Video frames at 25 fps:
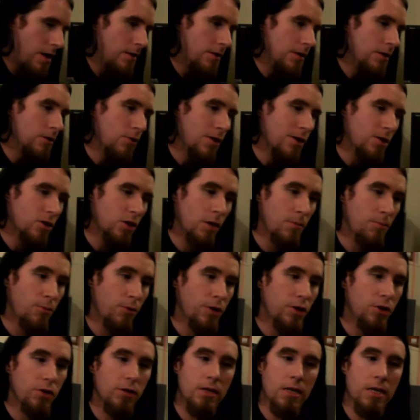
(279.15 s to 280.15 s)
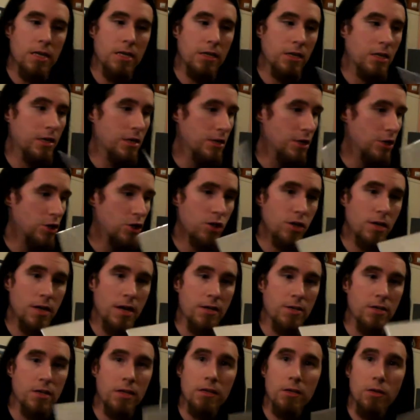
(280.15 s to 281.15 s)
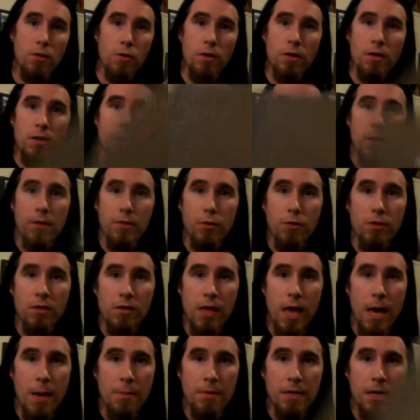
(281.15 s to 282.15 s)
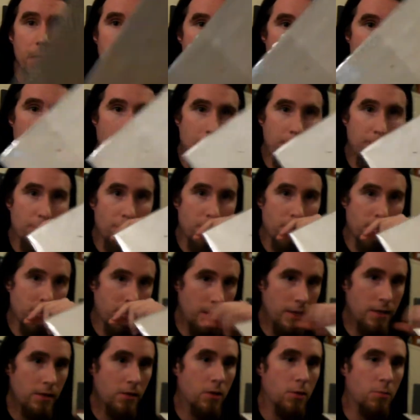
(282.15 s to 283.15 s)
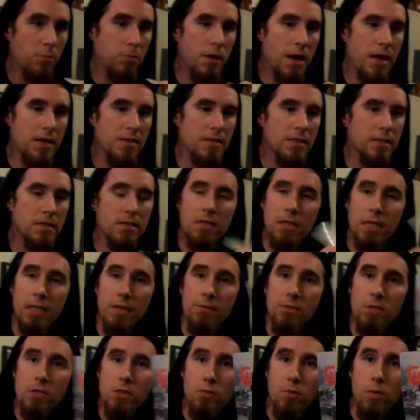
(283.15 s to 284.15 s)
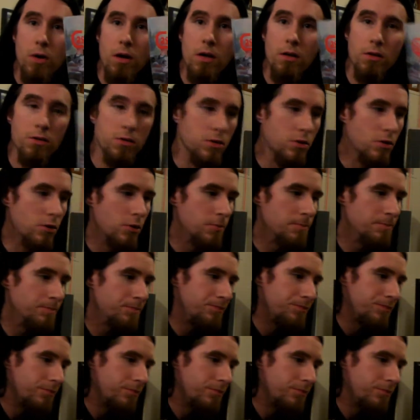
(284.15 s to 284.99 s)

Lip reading: These are actually in pretty good condition, actually, and they're in laminate paper, like little plastic sleeves as well. So